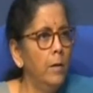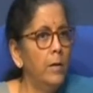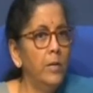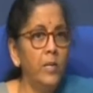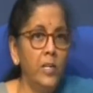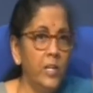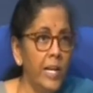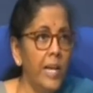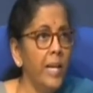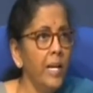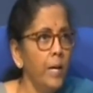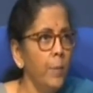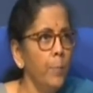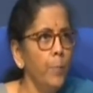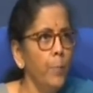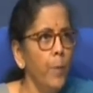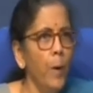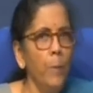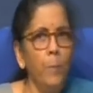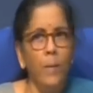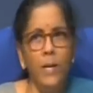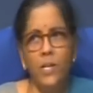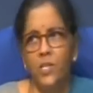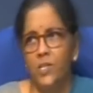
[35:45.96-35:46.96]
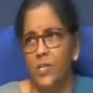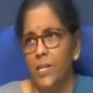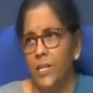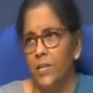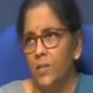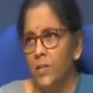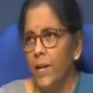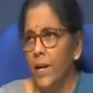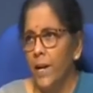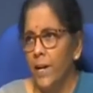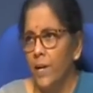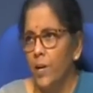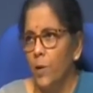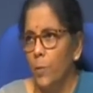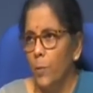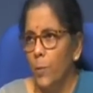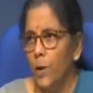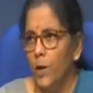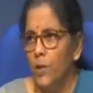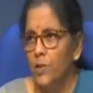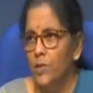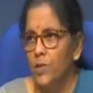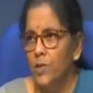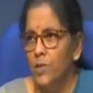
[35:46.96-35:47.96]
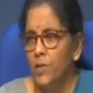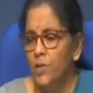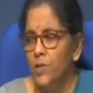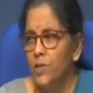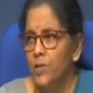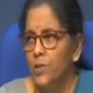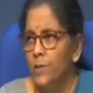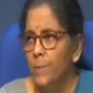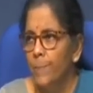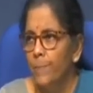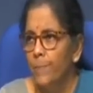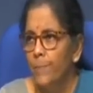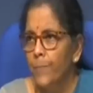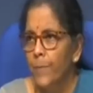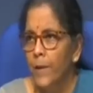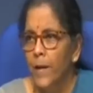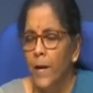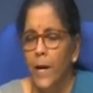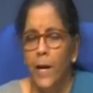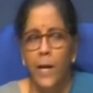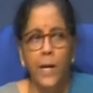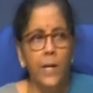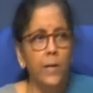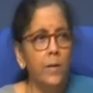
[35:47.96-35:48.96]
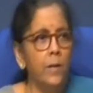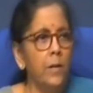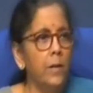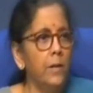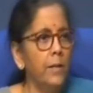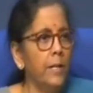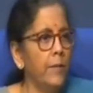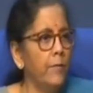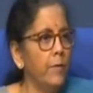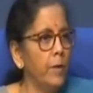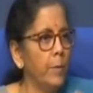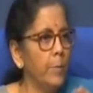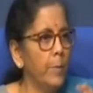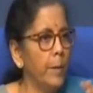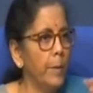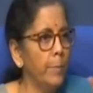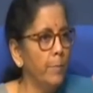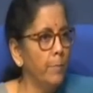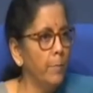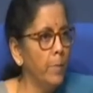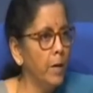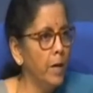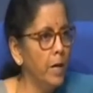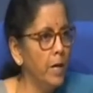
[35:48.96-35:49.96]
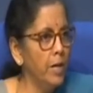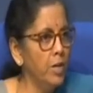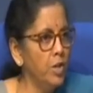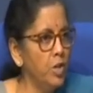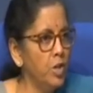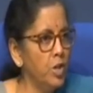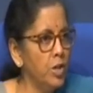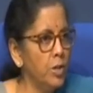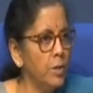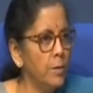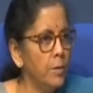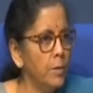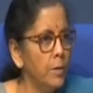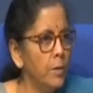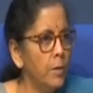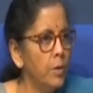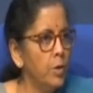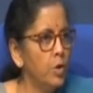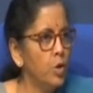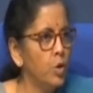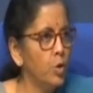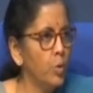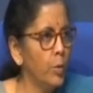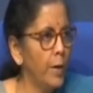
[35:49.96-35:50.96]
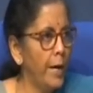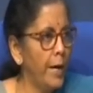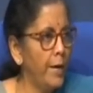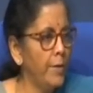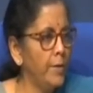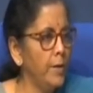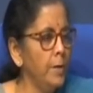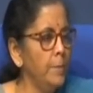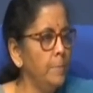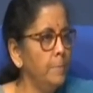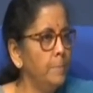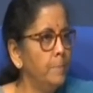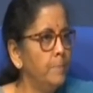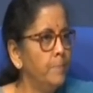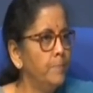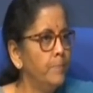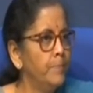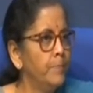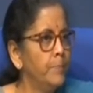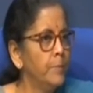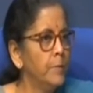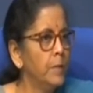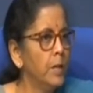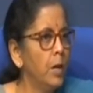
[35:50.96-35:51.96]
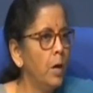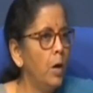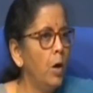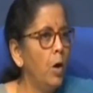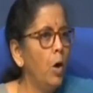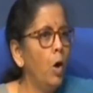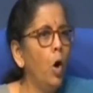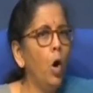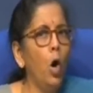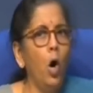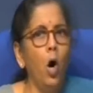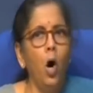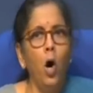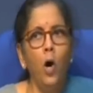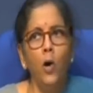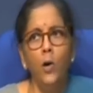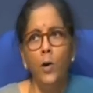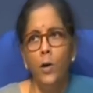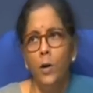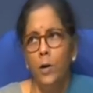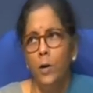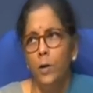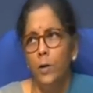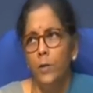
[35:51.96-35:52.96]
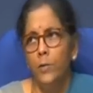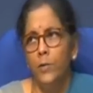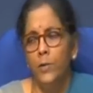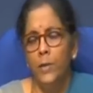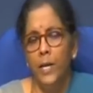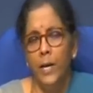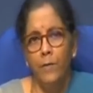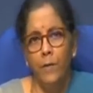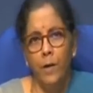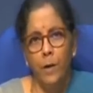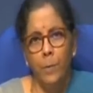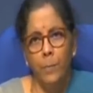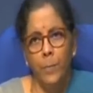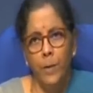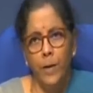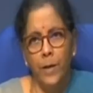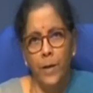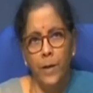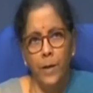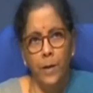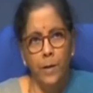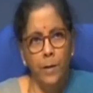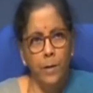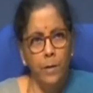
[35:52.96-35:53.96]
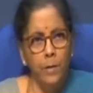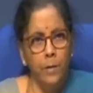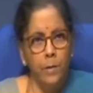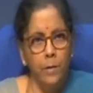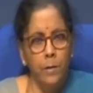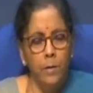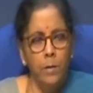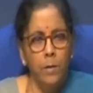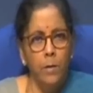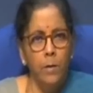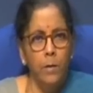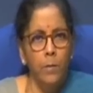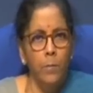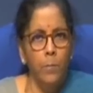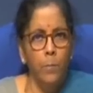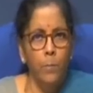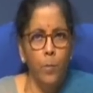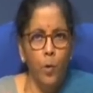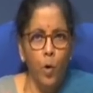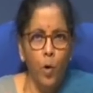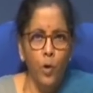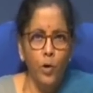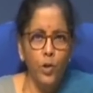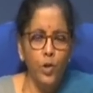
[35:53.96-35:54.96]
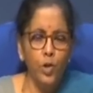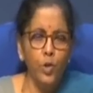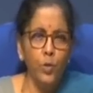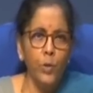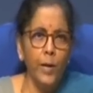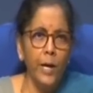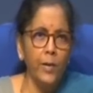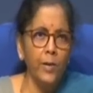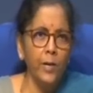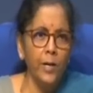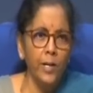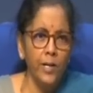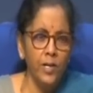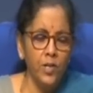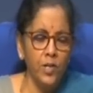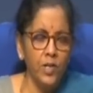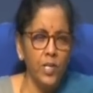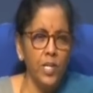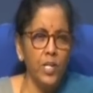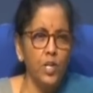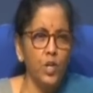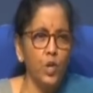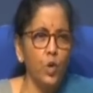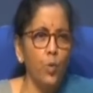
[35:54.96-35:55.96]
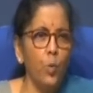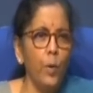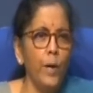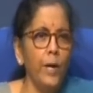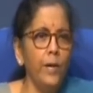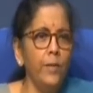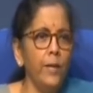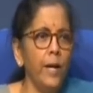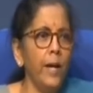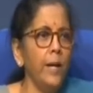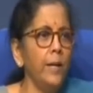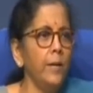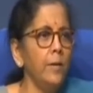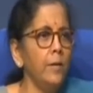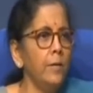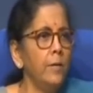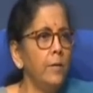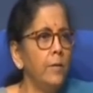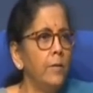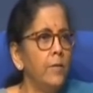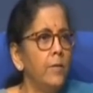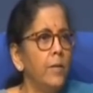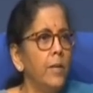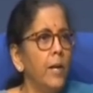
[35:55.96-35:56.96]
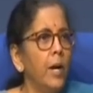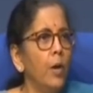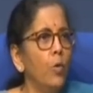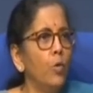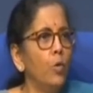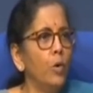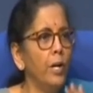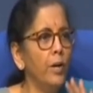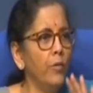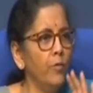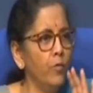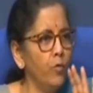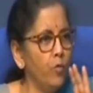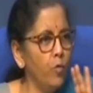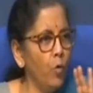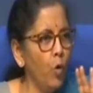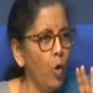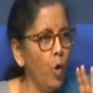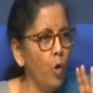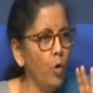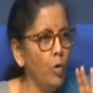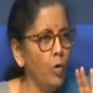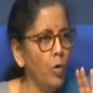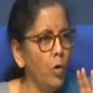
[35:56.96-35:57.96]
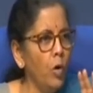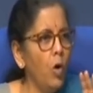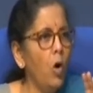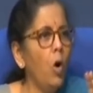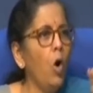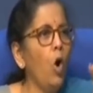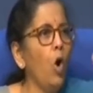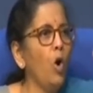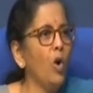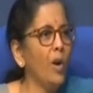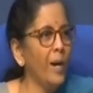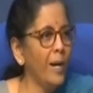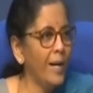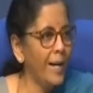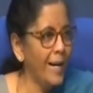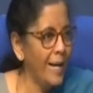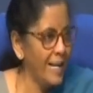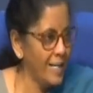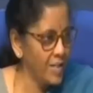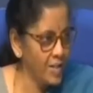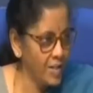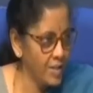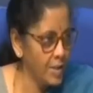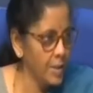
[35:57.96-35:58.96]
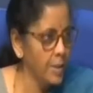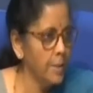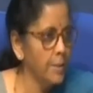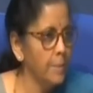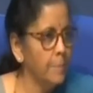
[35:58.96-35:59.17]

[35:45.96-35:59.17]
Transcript: 10 public sector enterprises, either they will be merged together or they will be brought together in such a way that they are only 4 or lesser.